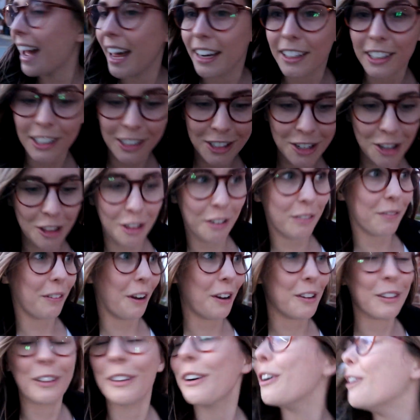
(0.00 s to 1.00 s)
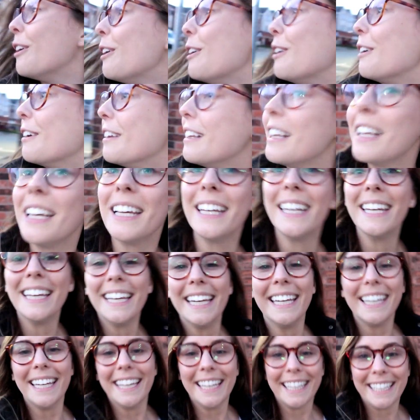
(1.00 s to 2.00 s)
had another phone call
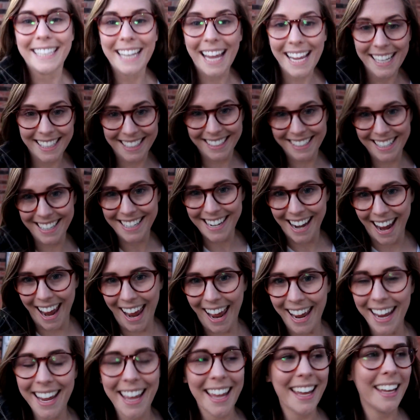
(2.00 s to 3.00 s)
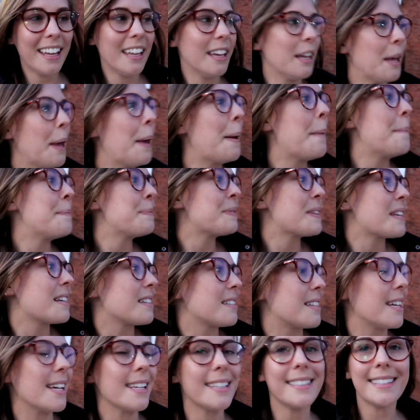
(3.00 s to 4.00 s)
yesterday
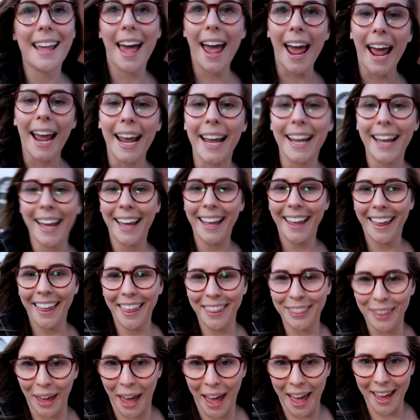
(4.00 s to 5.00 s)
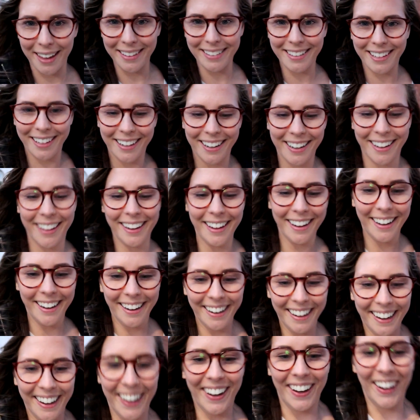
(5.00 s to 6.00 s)
to say that
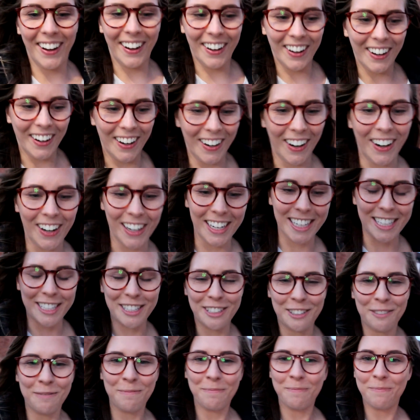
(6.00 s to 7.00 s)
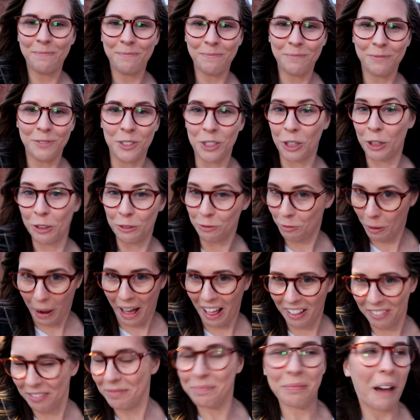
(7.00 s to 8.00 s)
I'd done
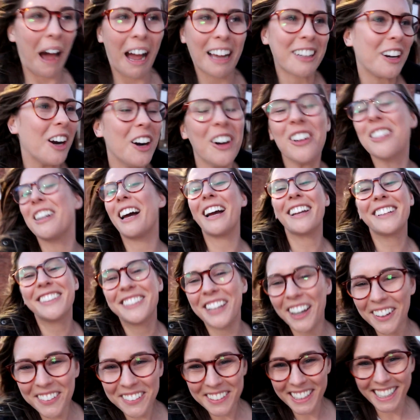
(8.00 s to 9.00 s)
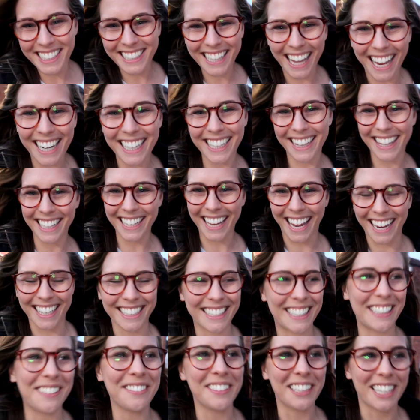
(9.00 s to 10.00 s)
well, but I don't want to say anything yet
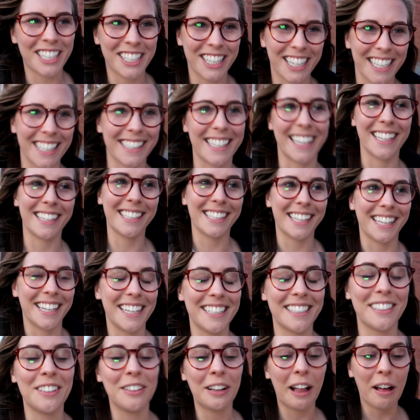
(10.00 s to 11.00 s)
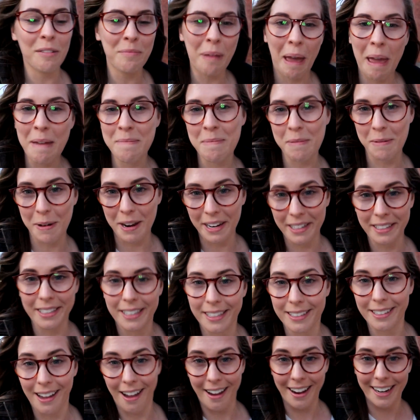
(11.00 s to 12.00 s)
because I don't want to jinx it, because I still have paperwork
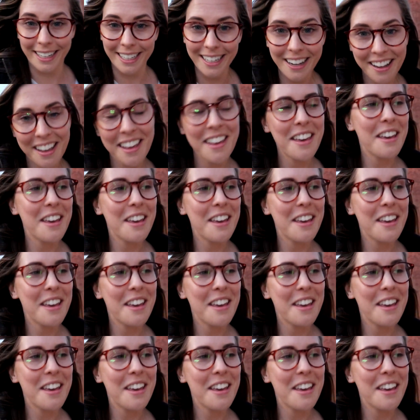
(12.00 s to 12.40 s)
to sign.